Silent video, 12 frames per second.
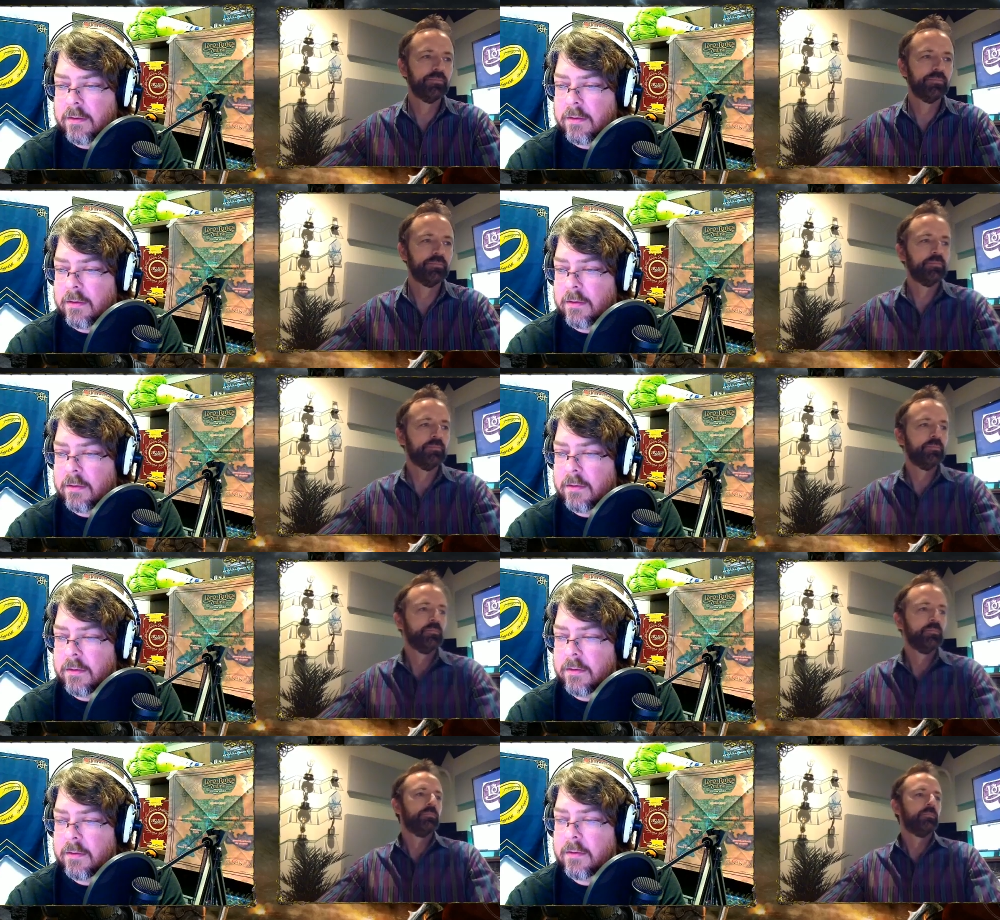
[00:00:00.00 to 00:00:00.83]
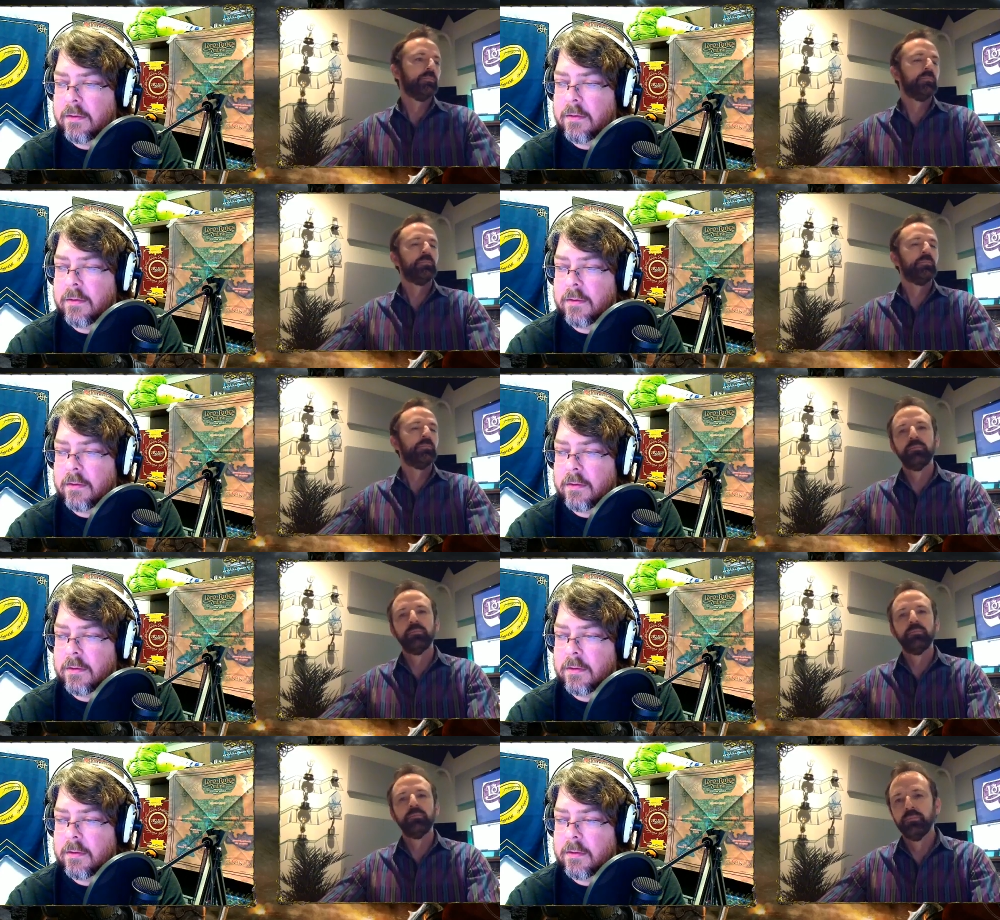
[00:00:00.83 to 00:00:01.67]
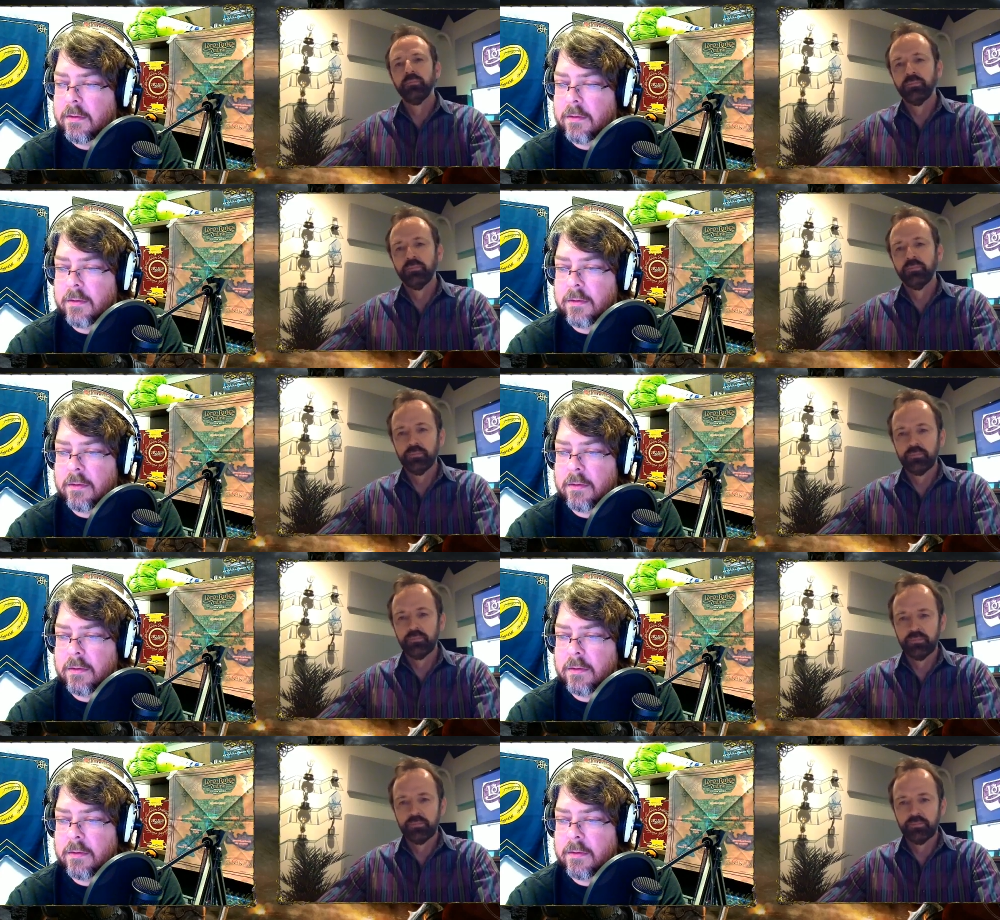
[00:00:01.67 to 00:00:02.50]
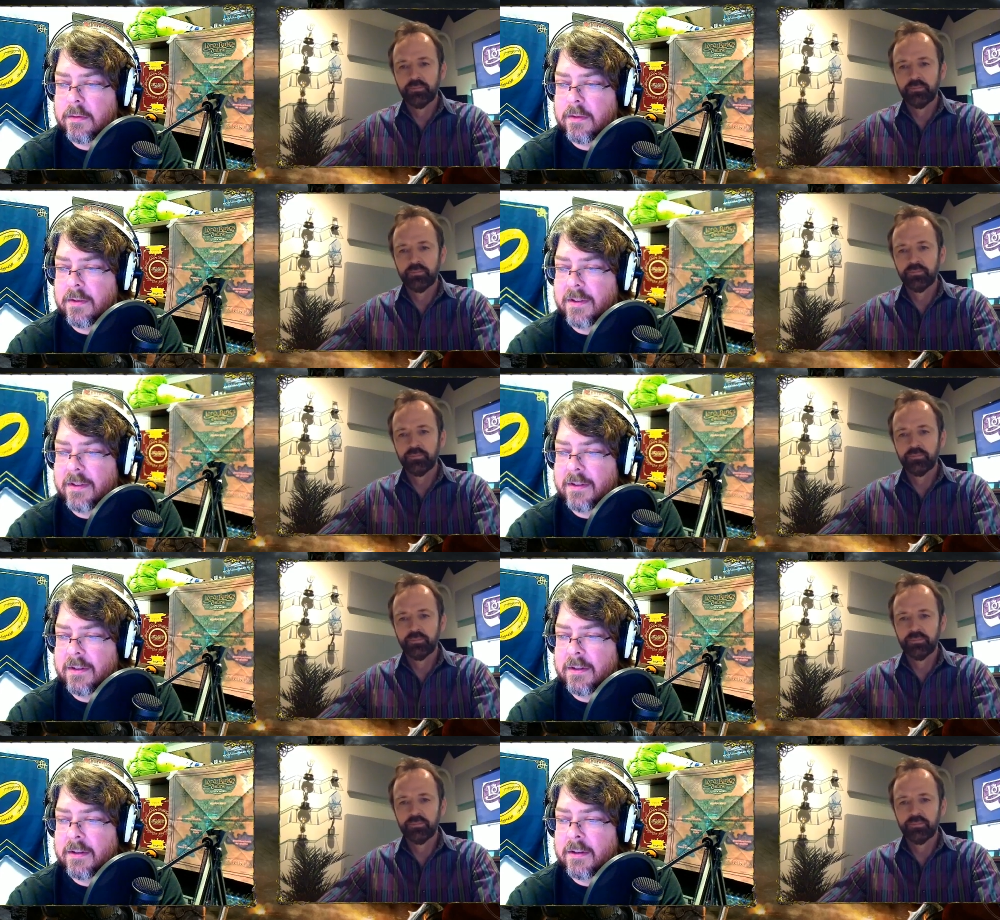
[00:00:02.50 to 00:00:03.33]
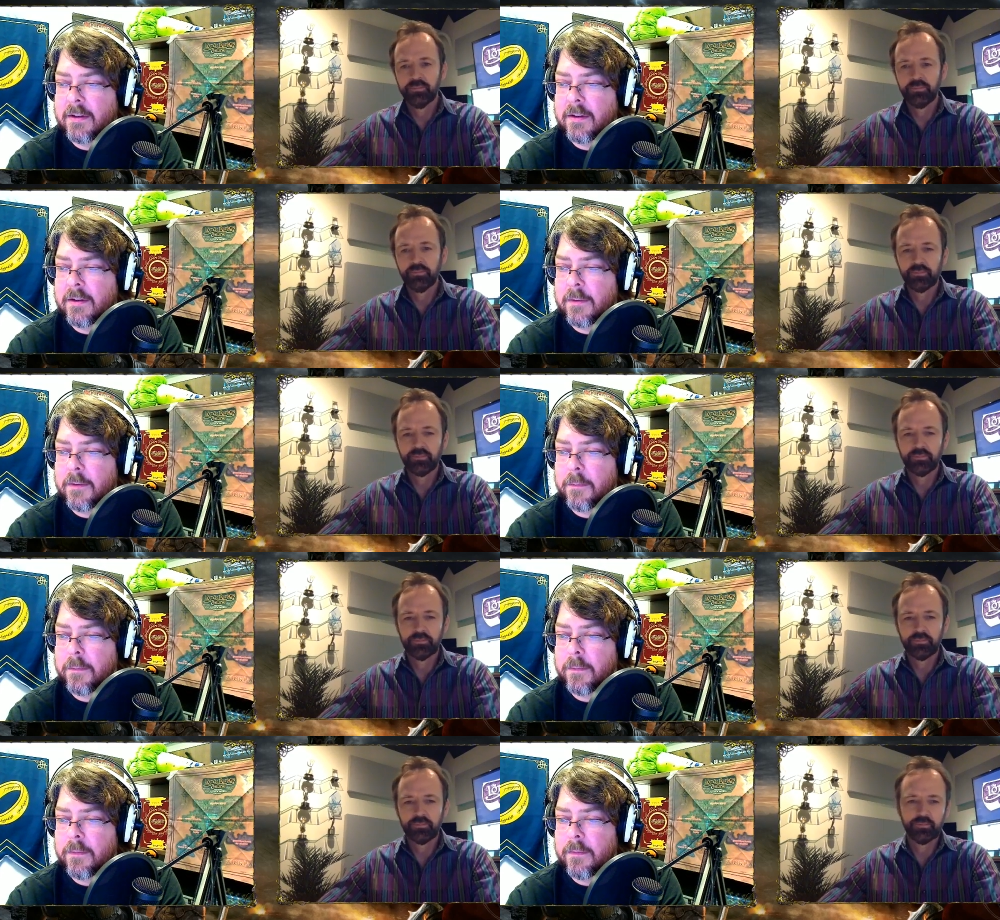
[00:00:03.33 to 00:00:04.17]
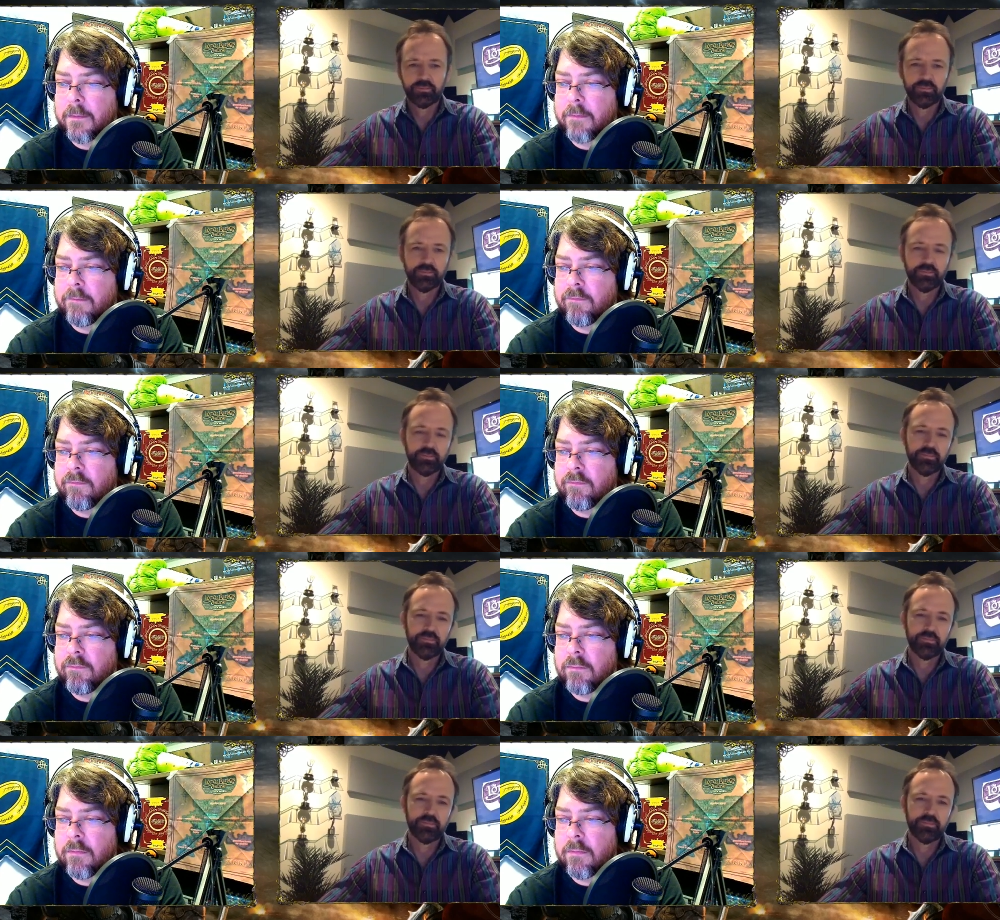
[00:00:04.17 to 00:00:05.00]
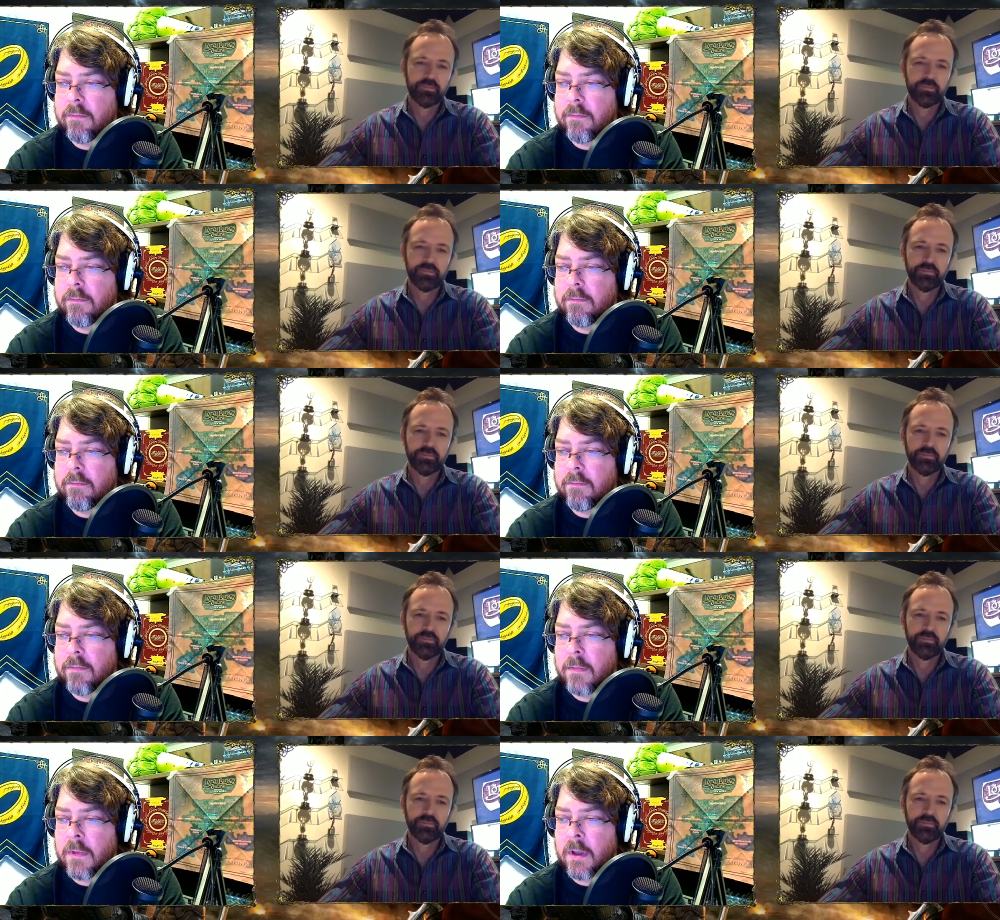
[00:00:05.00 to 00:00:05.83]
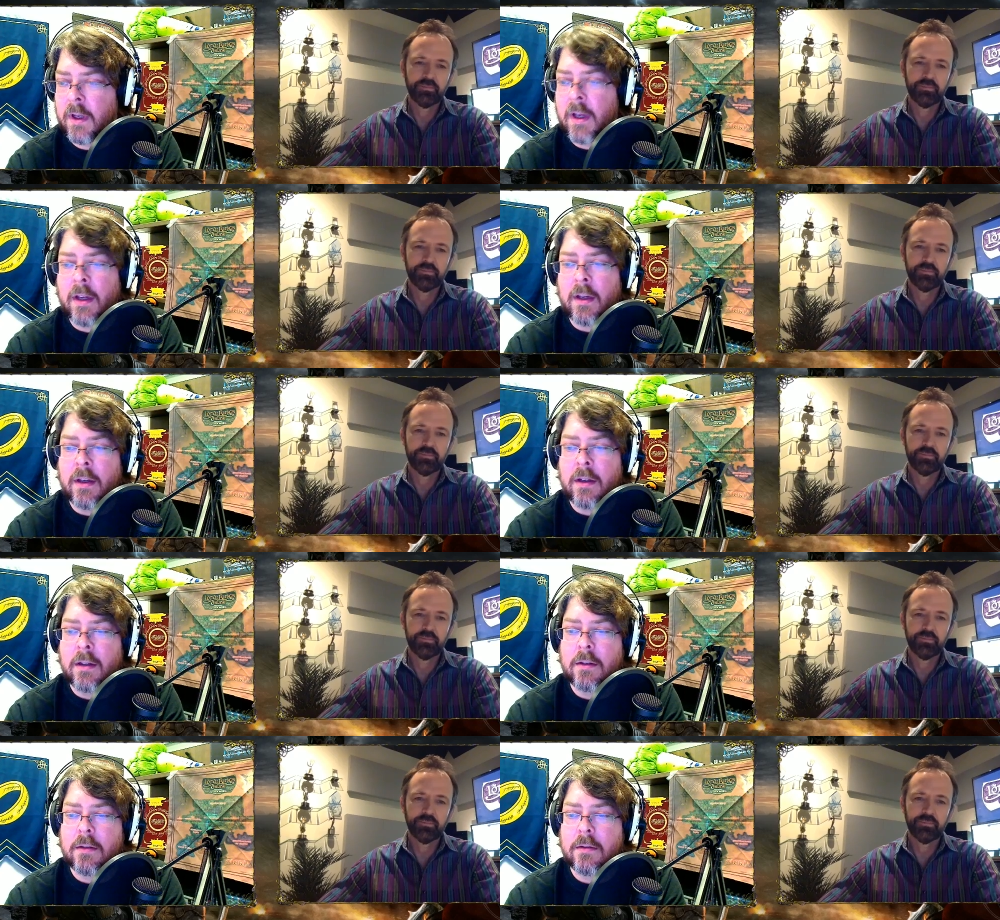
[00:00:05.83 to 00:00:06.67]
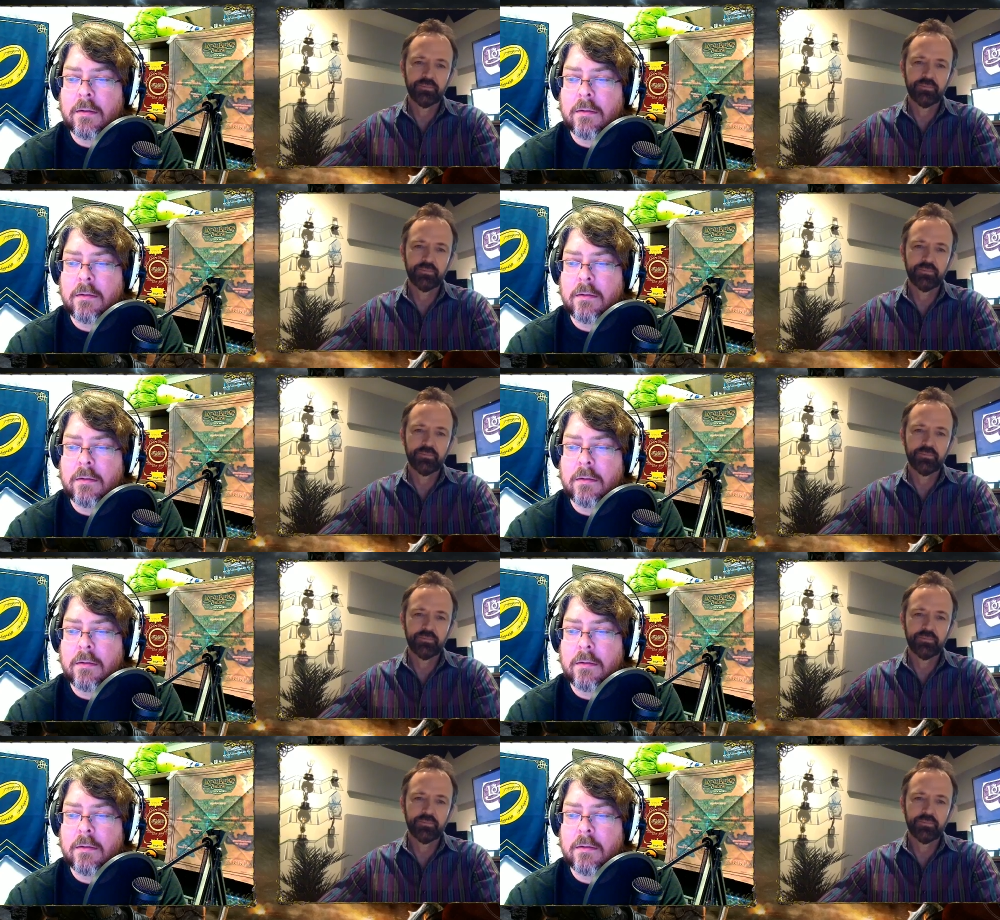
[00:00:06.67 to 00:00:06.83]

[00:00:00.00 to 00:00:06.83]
Nothing is said.